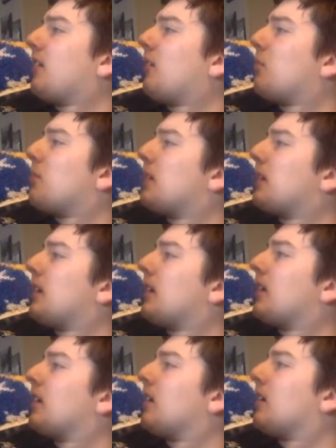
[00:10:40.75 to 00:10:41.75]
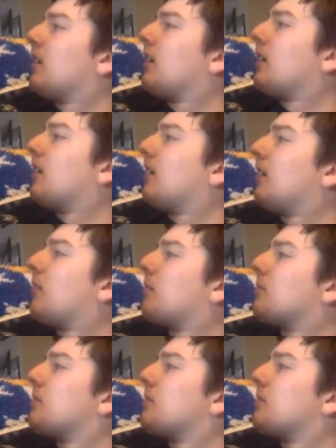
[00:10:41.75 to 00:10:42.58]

Opening up